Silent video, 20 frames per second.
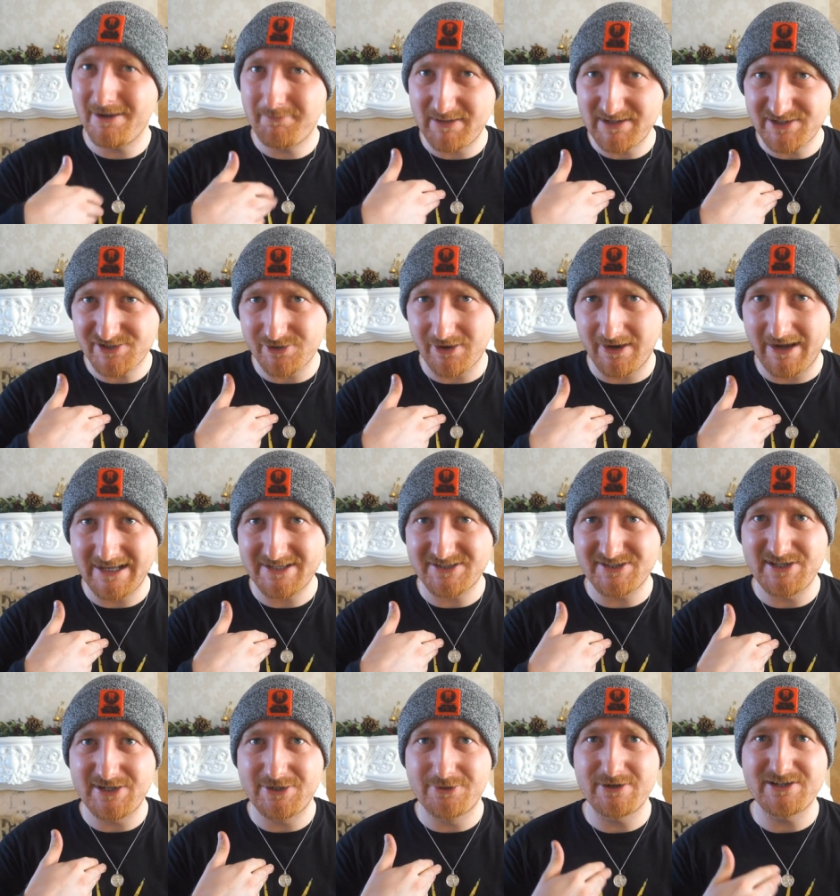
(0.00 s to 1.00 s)
I've been Scott
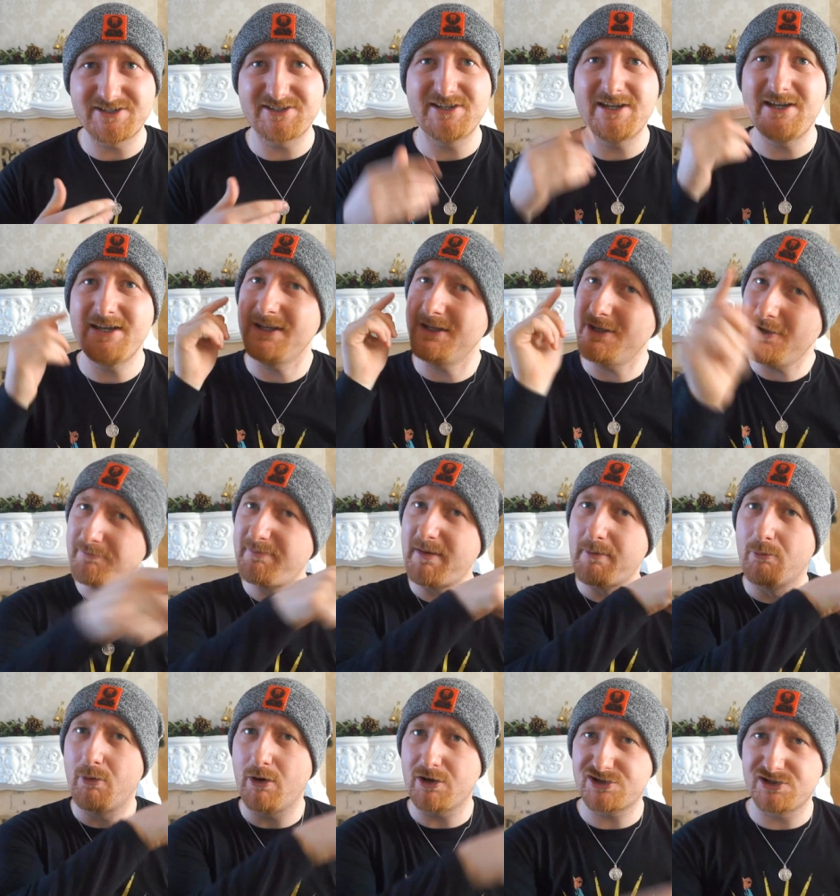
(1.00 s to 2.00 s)
Anthony Christie. You've
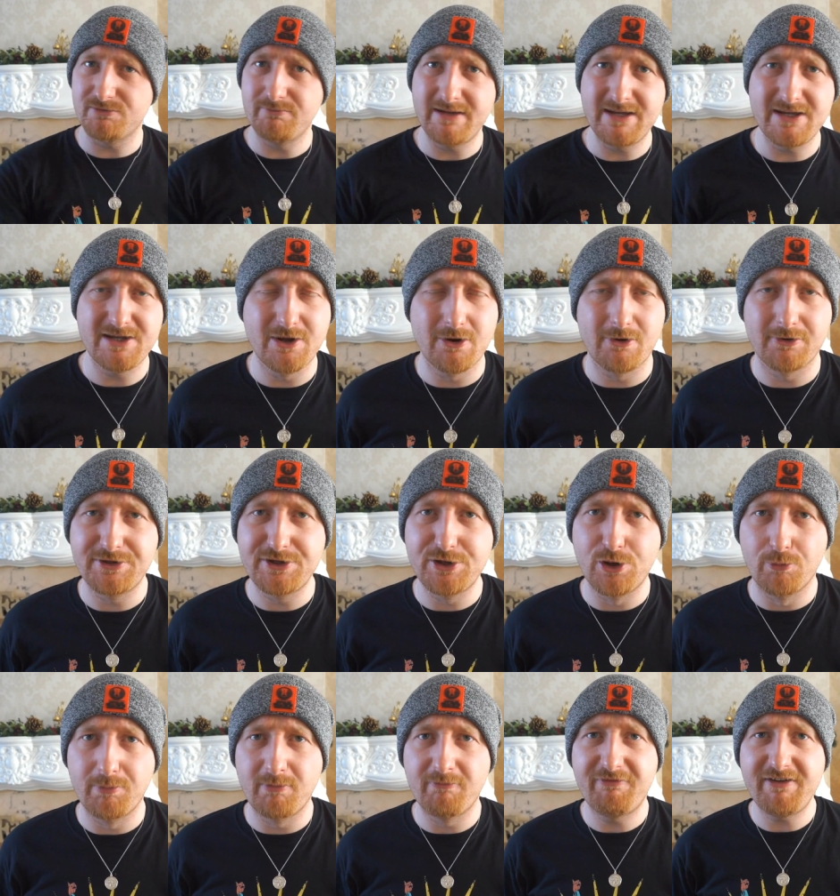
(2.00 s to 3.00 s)
been watching me here on the
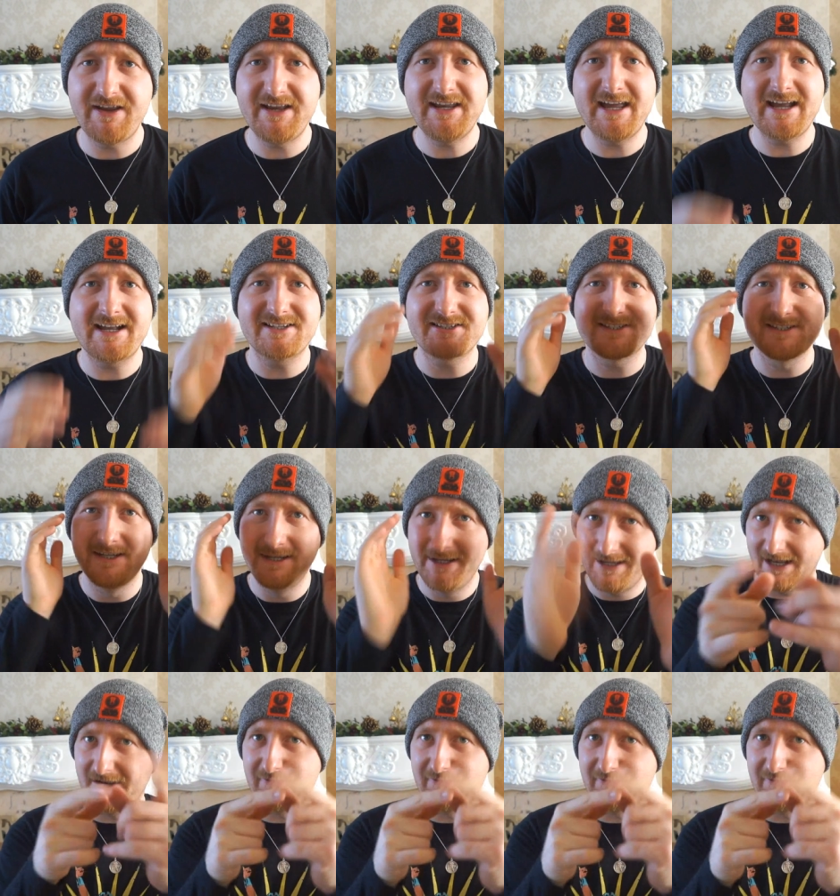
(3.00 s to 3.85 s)
Auburn Phoenix.